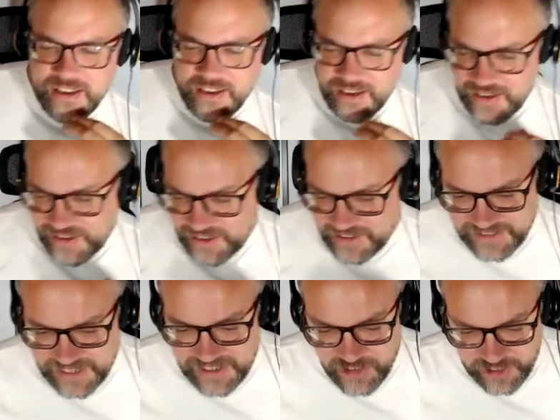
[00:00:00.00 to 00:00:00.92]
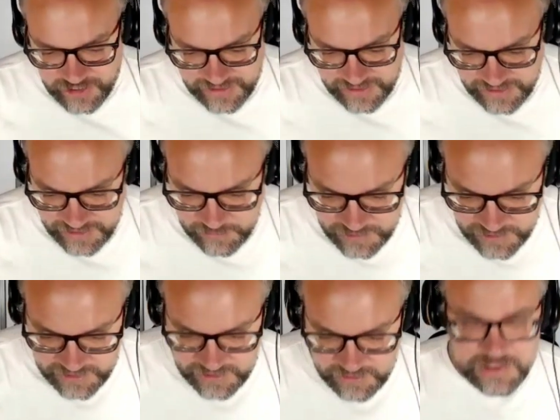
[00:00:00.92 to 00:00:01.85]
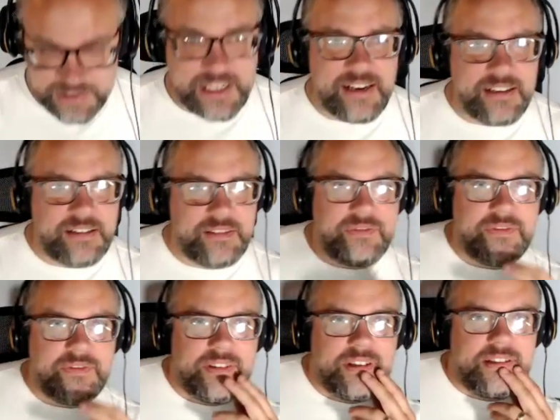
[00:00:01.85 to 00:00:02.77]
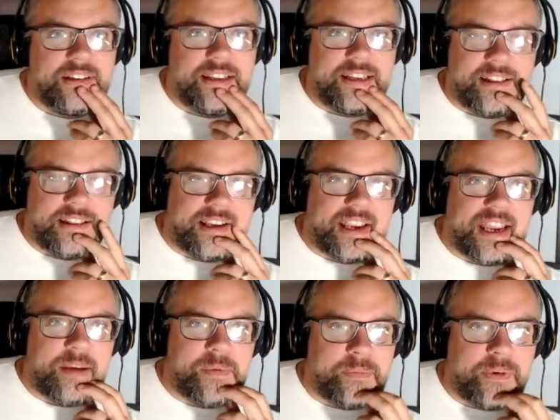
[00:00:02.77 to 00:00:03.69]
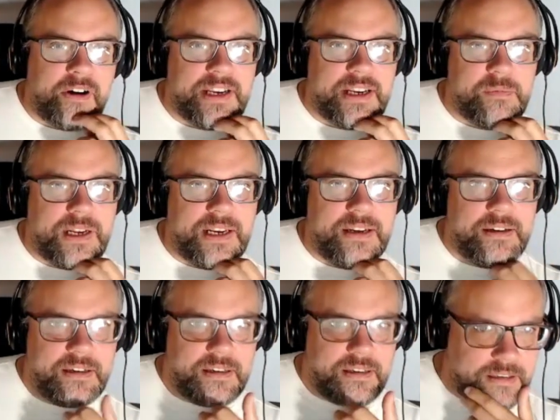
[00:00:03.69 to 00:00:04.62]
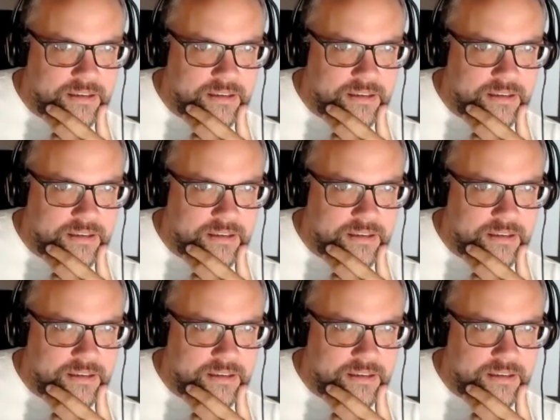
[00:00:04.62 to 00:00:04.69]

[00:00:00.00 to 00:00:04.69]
And essentially, it was kind of, they came upon it when